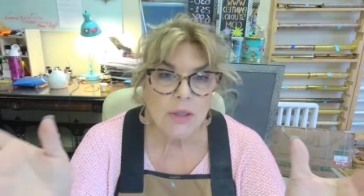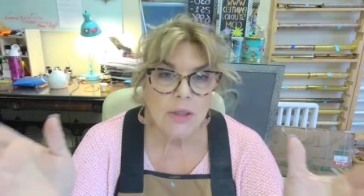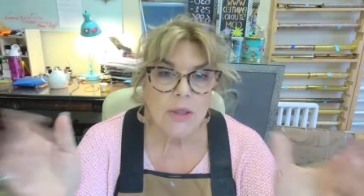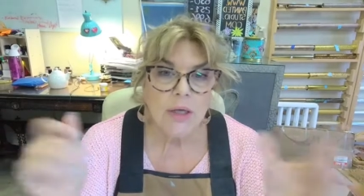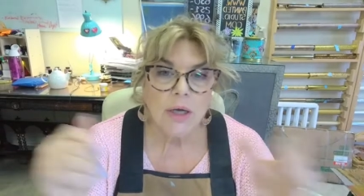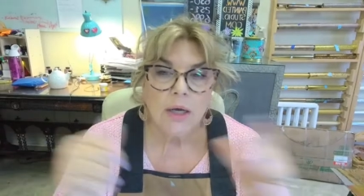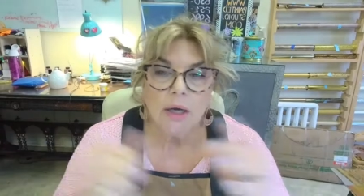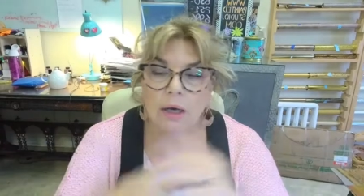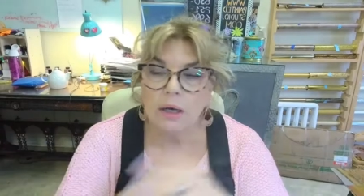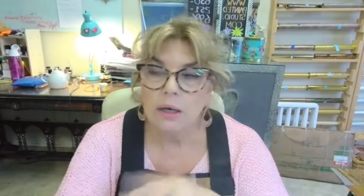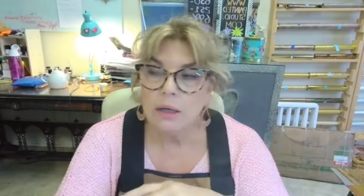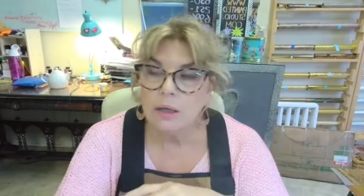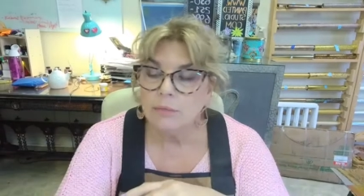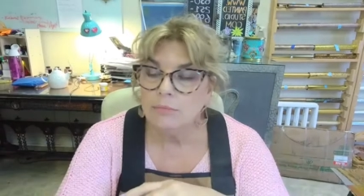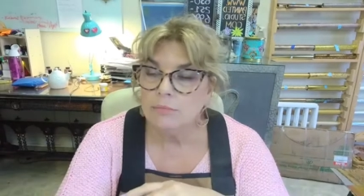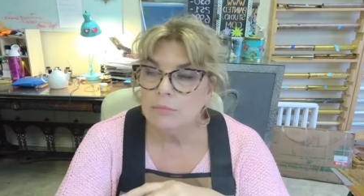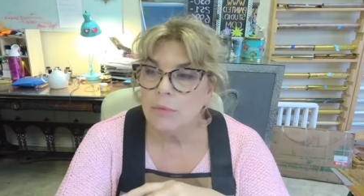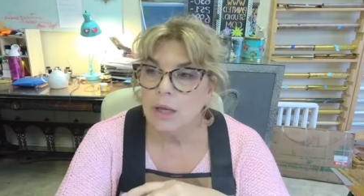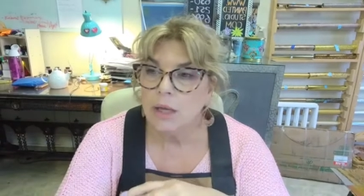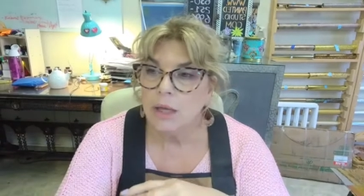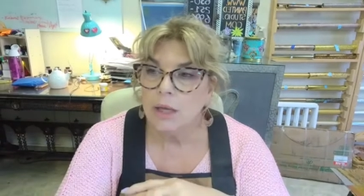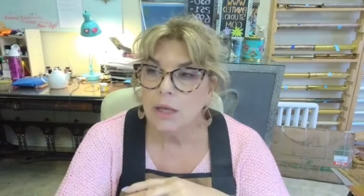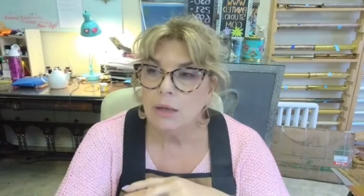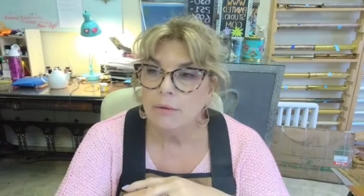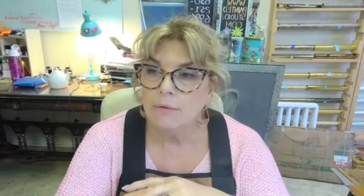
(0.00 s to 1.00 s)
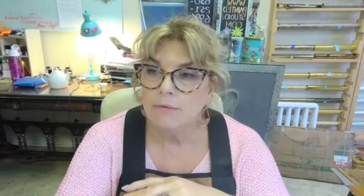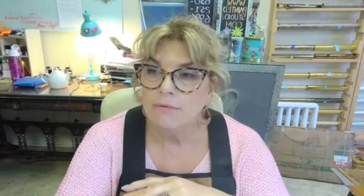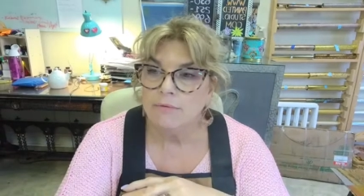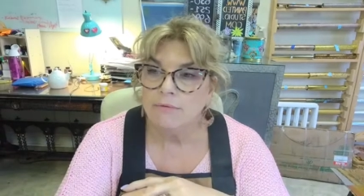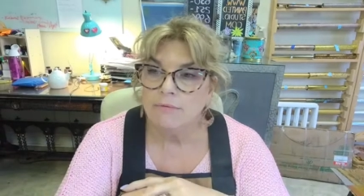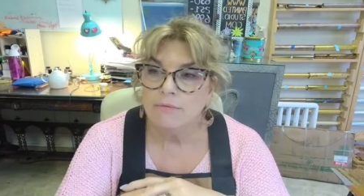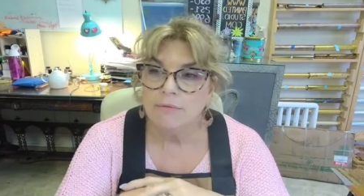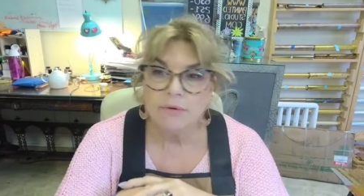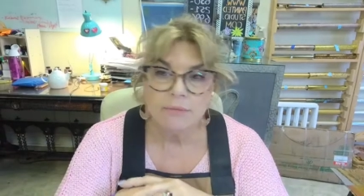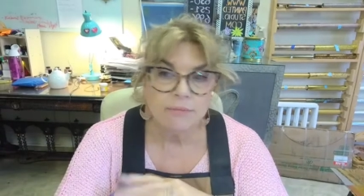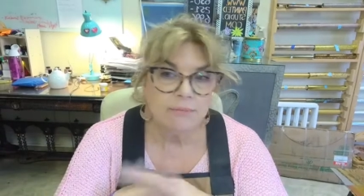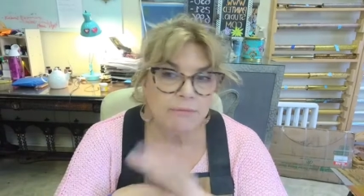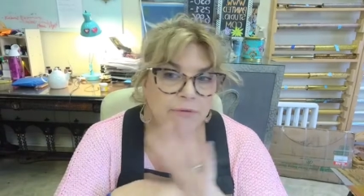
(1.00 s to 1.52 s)
um,
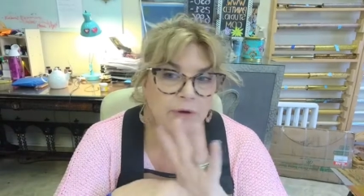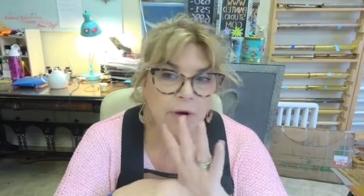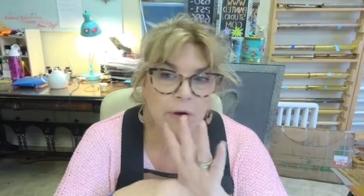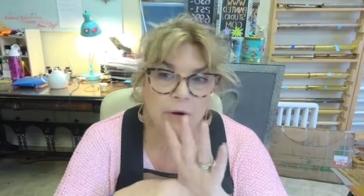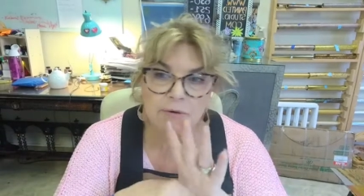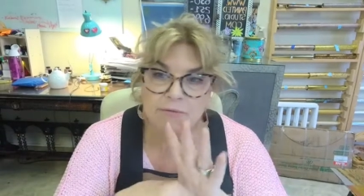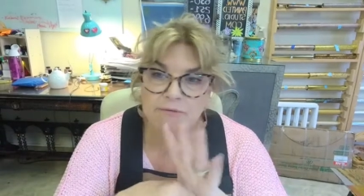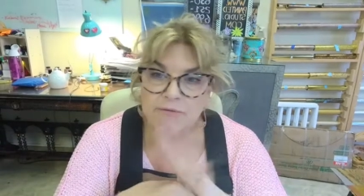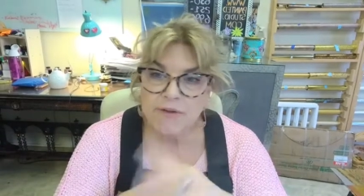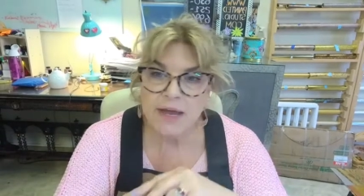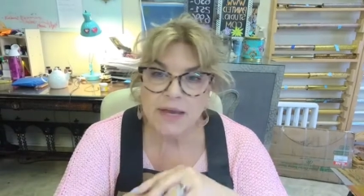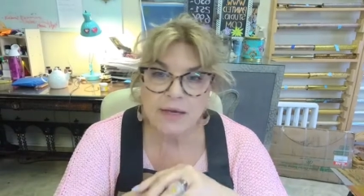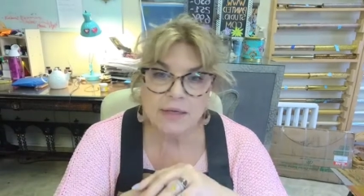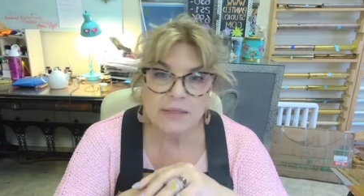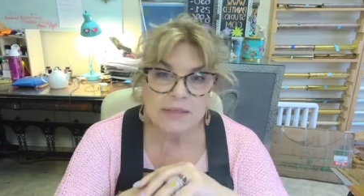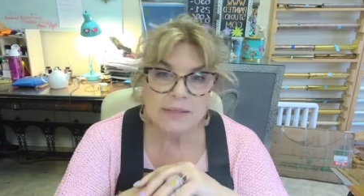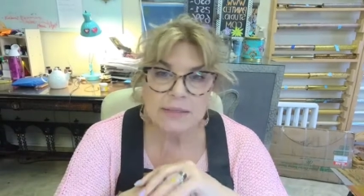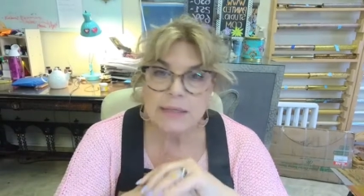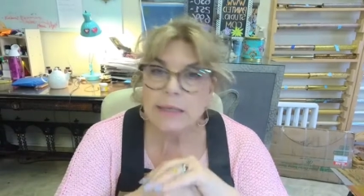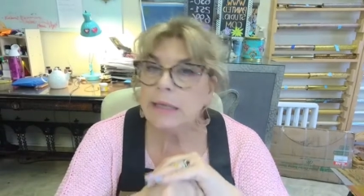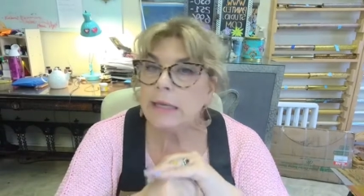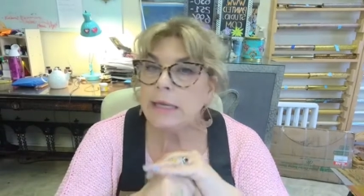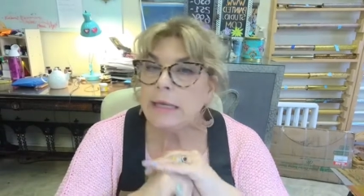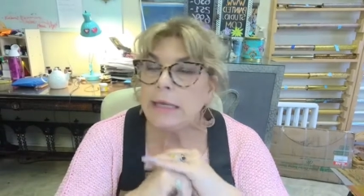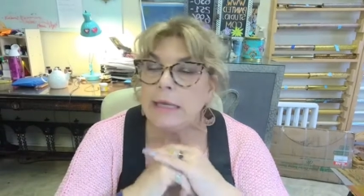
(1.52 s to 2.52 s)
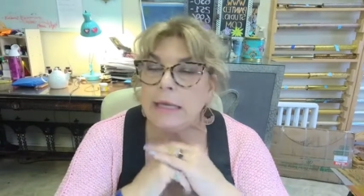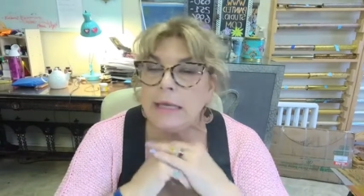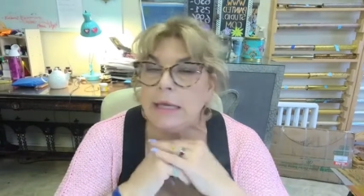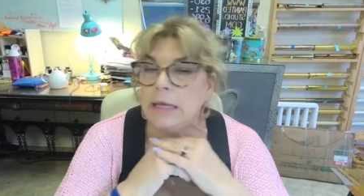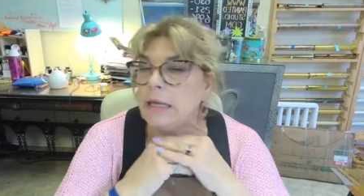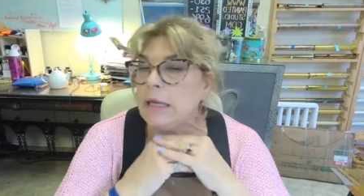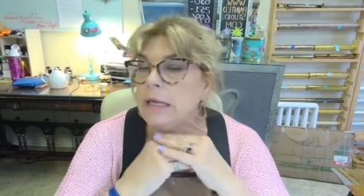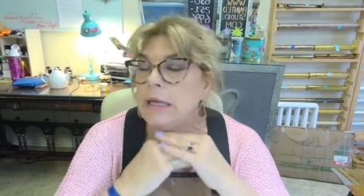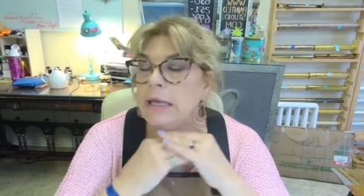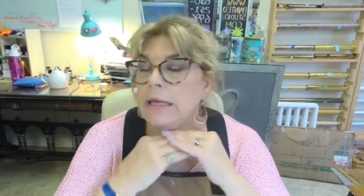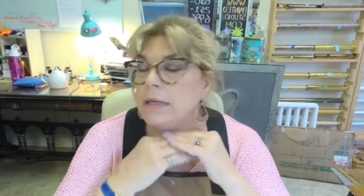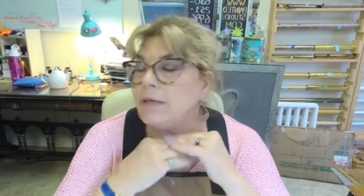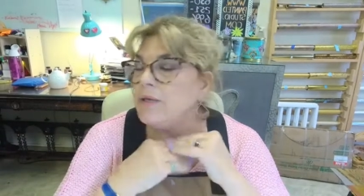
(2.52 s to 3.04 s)
from Effects
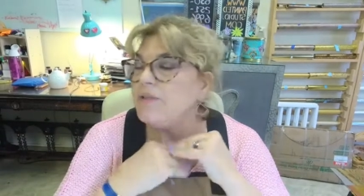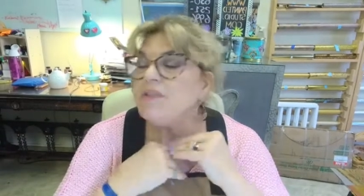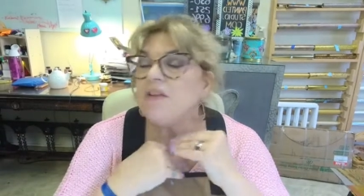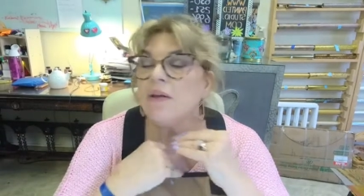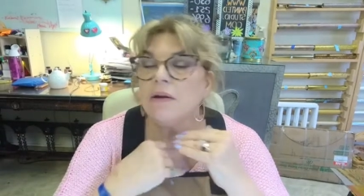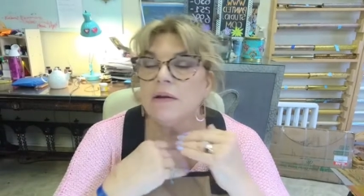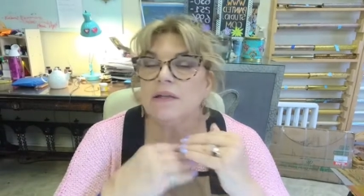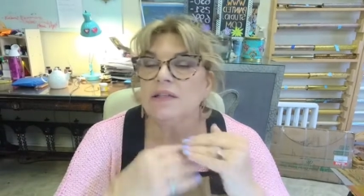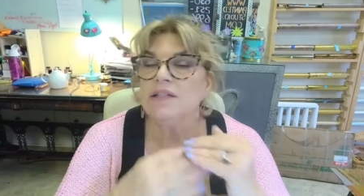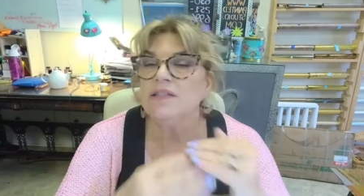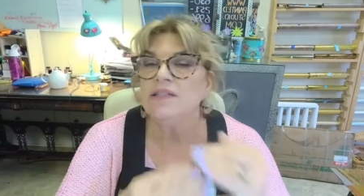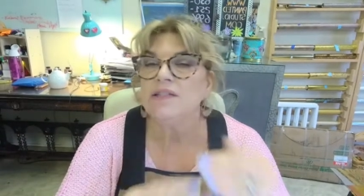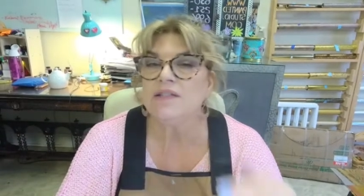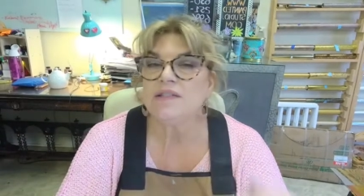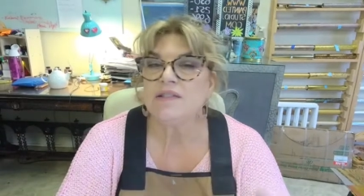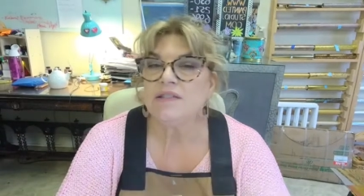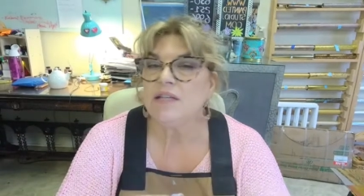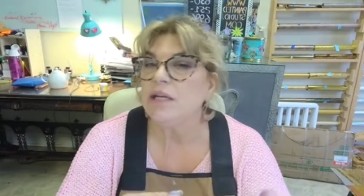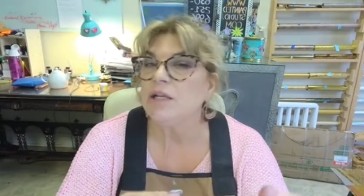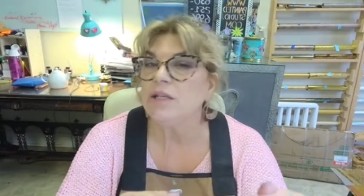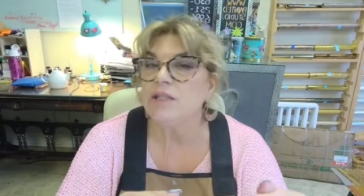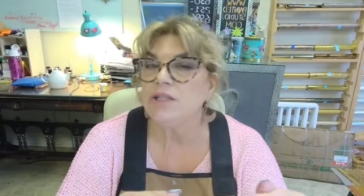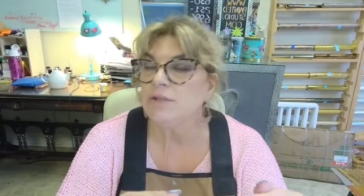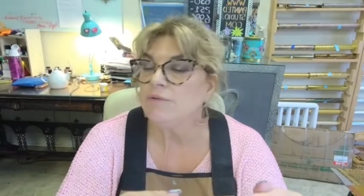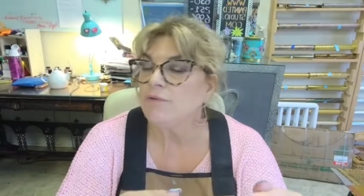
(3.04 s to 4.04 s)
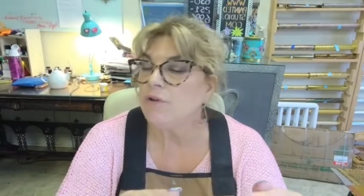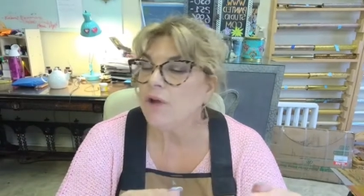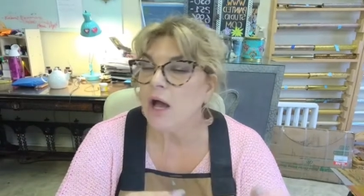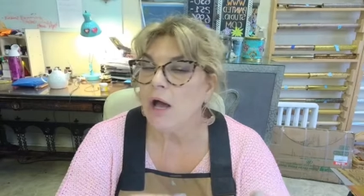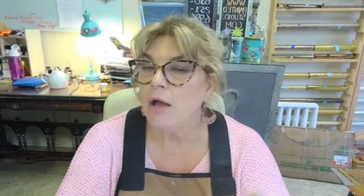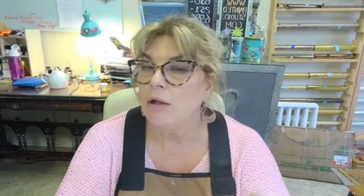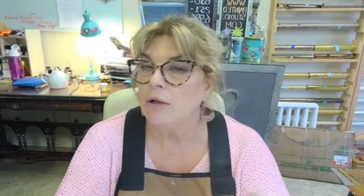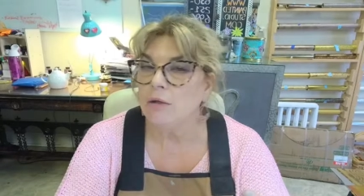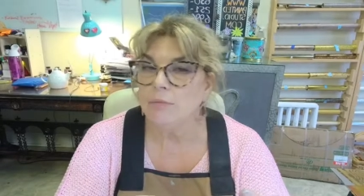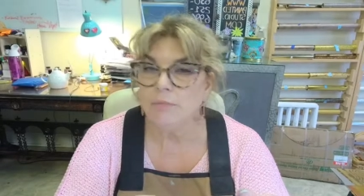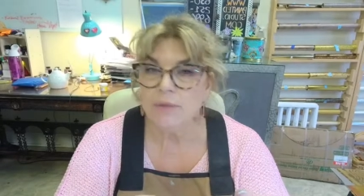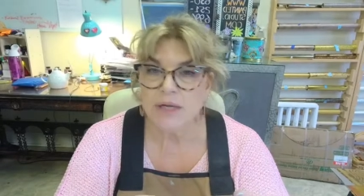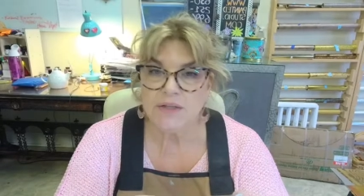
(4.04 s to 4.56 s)
he is an instinctive
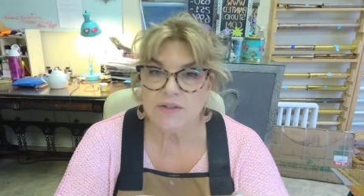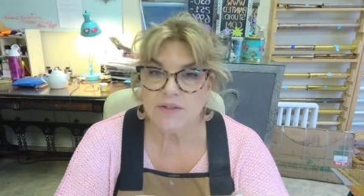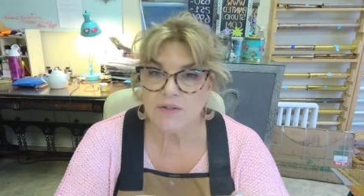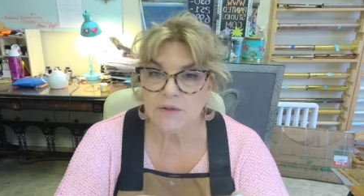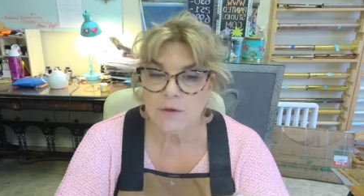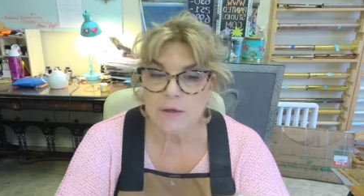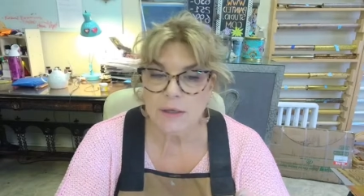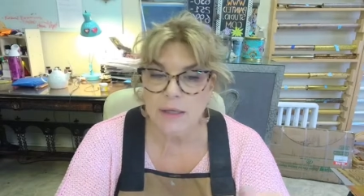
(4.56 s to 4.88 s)
color mixer.